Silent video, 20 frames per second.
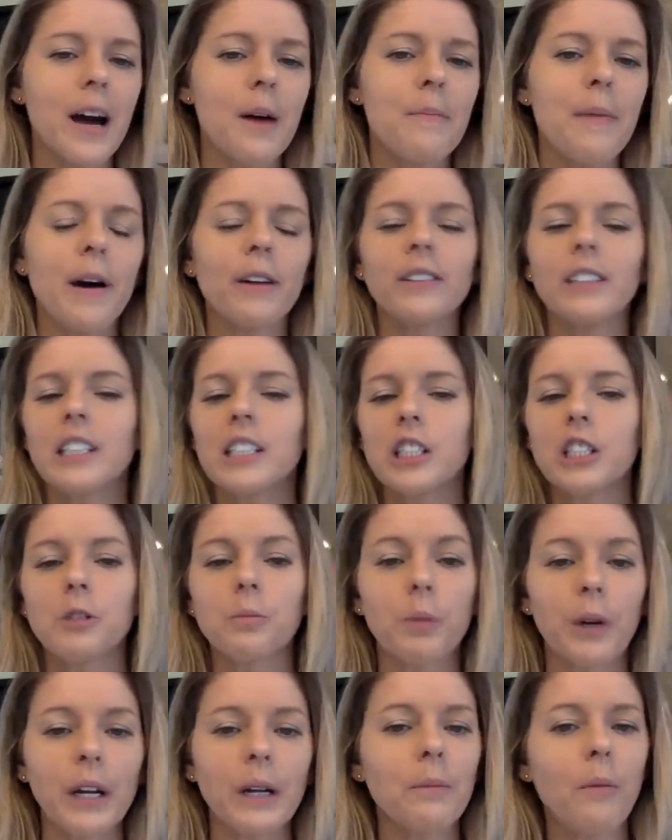about the
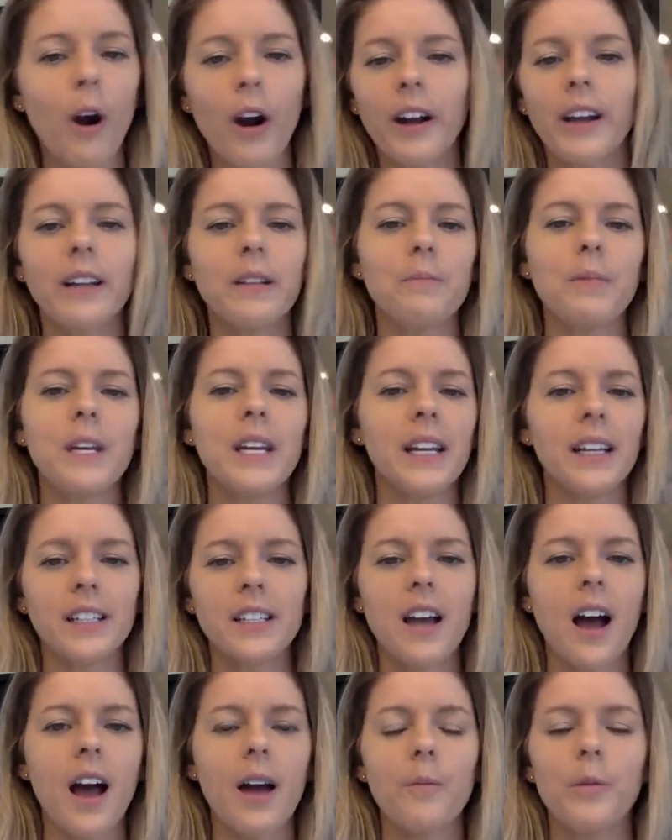spring market being a
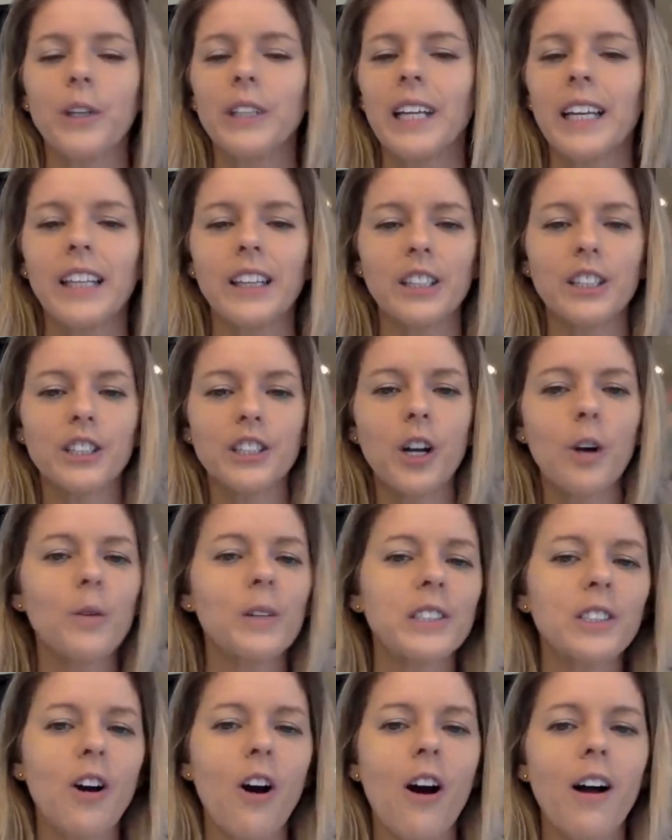time when like the snow
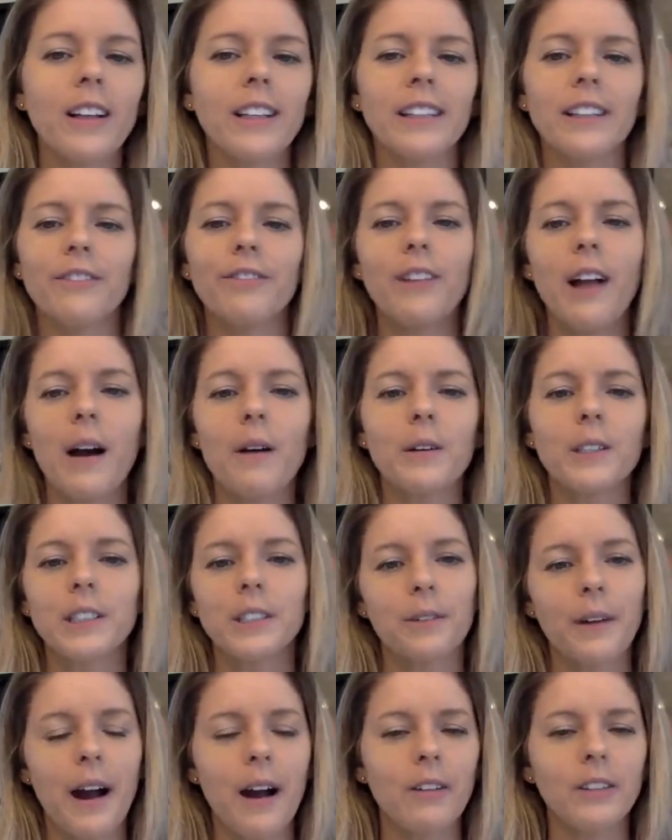is gone and the flowers
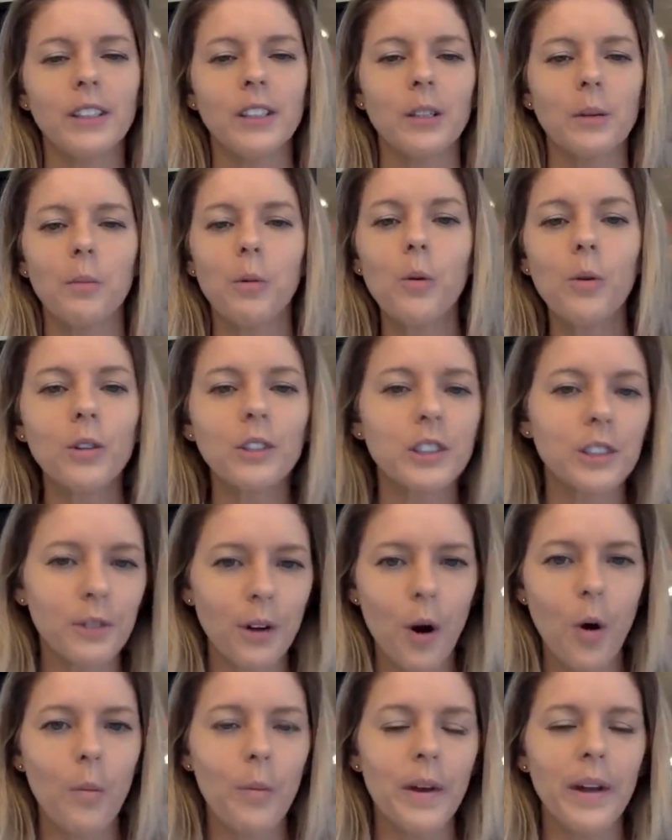are out and the pools are
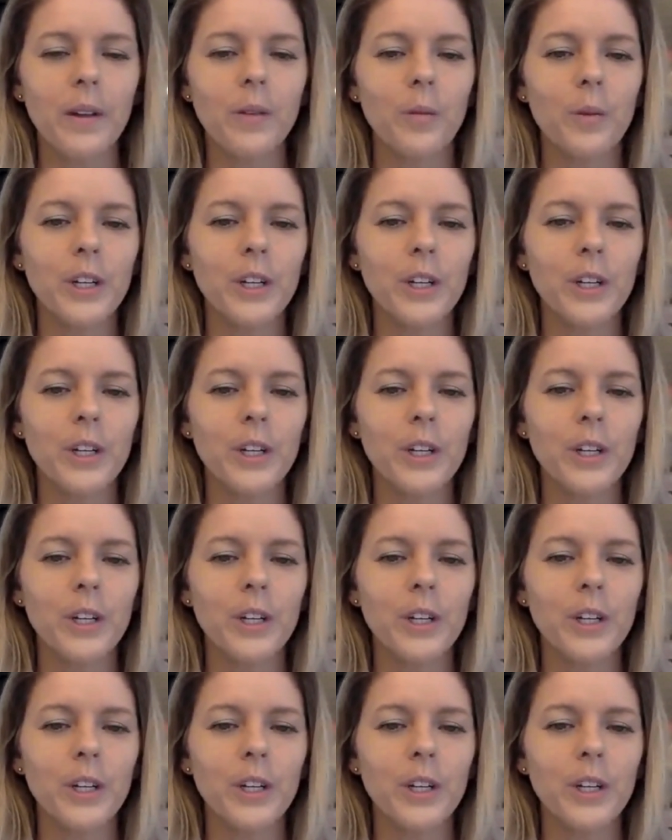open,